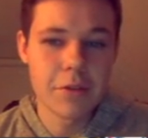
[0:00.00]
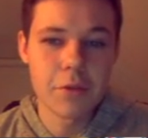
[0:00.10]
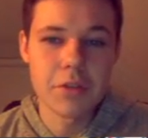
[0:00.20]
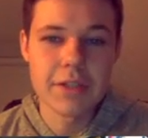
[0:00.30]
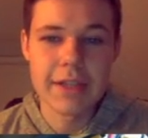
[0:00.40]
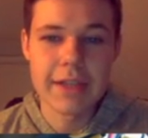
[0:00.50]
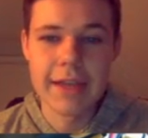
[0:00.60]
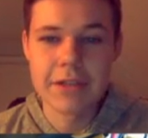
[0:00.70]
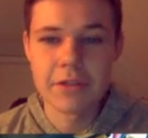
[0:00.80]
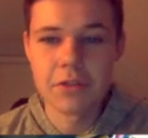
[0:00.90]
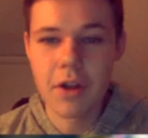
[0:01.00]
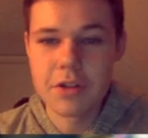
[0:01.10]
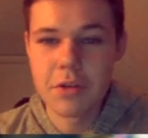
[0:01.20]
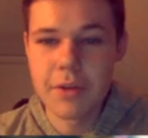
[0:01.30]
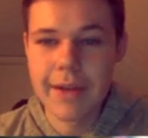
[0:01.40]
looks like the Kings are not
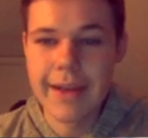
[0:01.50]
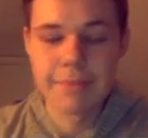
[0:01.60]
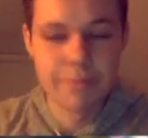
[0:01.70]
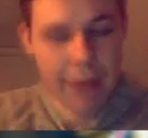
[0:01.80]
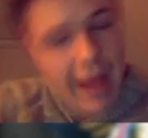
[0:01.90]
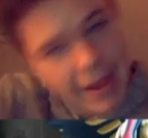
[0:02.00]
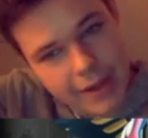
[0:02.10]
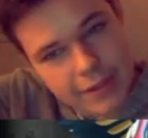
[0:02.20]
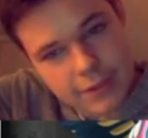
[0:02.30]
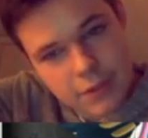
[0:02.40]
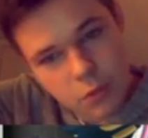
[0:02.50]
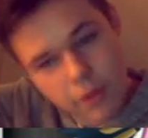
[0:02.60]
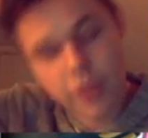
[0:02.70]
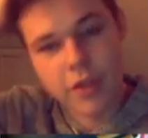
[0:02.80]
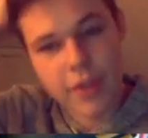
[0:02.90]
doing as bad as you
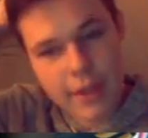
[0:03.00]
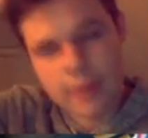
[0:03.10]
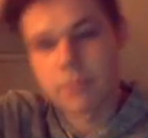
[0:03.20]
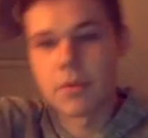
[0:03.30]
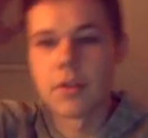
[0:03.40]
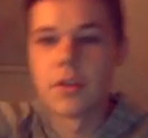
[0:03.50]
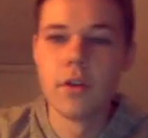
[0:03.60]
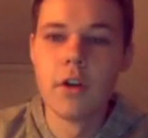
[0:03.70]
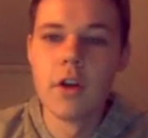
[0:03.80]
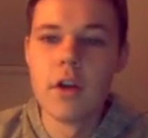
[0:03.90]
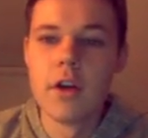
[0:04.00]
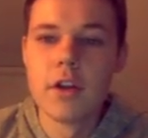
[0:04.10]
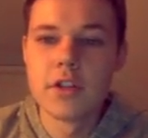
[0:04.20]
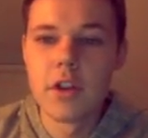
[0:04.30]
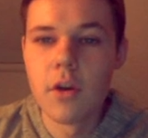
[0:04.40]
would think them to do.
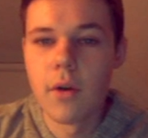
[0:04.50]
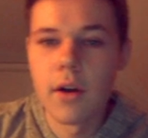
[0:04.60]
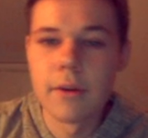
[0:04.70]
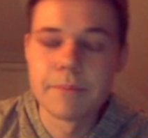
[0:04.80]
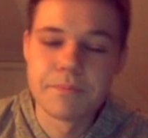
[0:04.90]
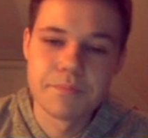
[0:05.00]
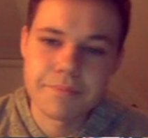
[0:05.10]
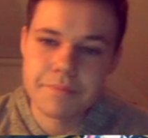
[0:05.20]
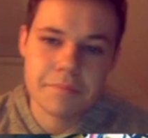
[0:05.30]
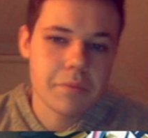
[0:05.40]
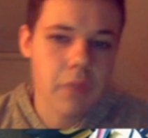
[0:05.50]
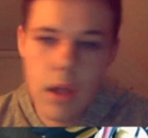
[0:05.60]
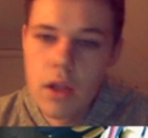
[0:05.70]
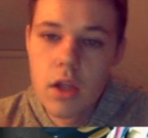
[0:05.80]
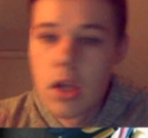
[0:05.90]
So,
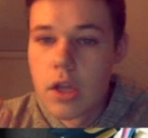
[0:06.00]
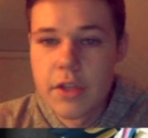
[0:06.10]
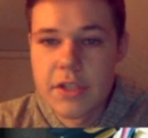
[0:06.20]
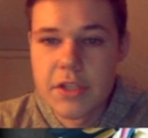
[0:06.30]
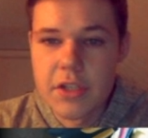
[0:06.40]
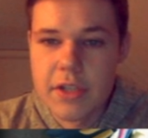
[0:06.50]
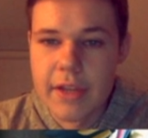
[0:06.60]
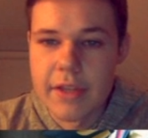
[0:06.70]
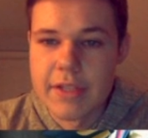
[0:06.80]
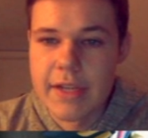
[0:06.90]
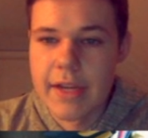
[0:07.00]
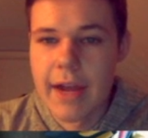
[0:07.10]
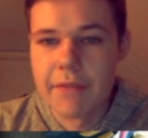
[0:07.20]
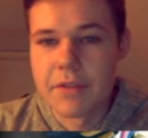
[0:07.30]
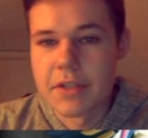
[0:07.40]
this is just getting the second
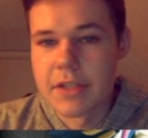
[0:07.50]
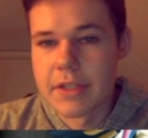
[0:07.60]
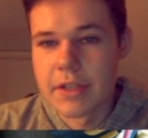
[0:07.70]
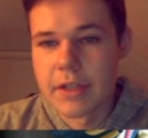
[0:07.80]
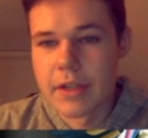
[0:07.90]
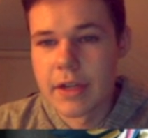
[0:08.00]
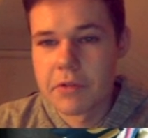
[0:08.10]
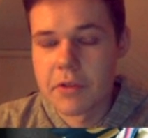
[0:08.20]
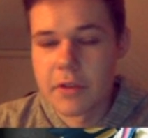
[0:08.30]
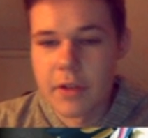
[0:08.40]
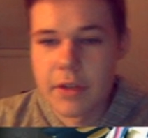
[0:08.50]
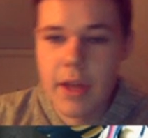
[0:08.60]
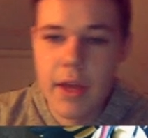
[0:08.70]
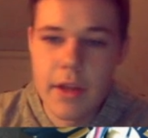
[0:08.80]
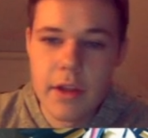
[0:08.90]
half of the season and everything like
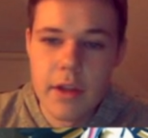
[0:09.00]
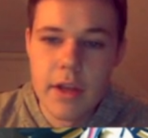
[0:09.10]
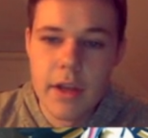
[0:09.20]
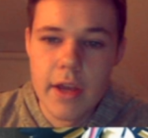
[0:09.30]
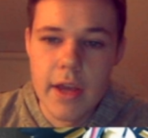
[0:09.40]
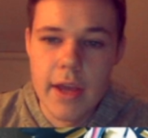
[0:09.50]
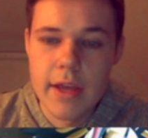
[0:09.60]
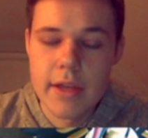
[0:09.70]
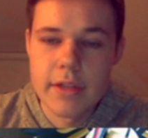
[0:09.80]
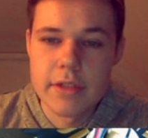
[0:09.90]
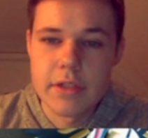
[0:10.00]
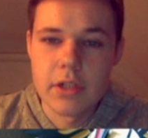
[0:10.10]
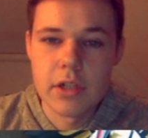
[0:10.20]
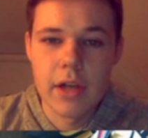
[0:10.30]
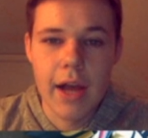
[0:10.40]
that. And
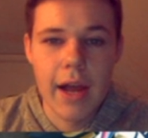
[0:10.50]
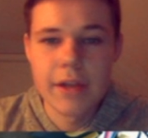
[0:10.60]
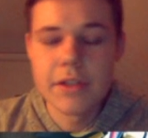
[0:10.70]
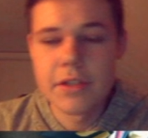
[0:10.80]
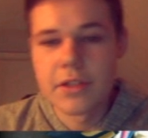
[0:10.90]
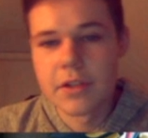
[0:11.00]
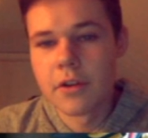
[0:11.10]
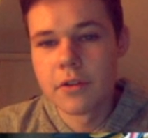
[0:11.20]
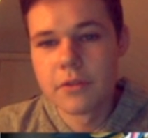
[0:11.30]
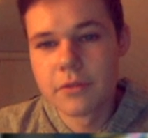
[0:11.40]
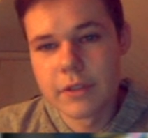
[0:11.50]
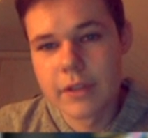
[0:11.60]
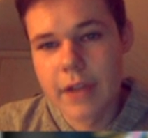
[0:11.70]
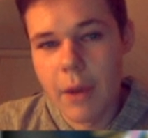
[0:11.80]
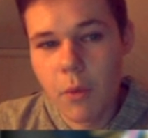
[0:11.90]
I just, you know,
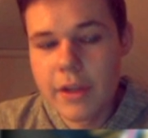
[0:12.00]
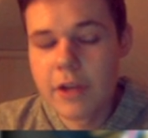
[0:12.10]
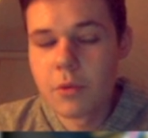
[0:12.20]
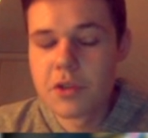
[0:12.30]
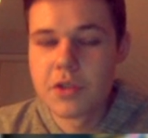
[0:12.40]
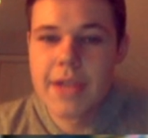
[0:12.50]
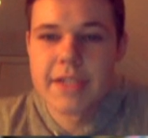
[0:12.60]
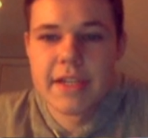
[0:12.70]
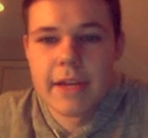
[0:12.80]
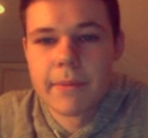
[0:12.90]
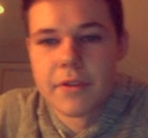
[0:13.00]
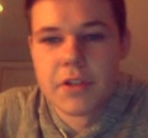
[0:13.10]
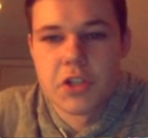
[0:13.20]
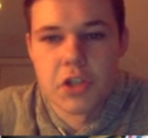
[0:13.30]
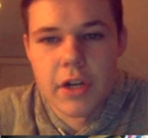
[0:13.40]
I want to hear what you guys think about
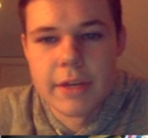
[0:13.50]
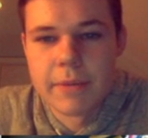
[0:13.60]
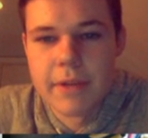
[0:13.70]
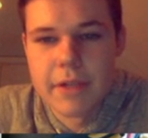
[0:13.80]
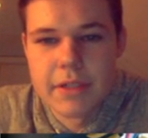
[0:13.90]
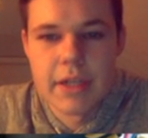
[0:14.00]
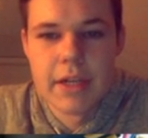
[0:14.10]
this trade, because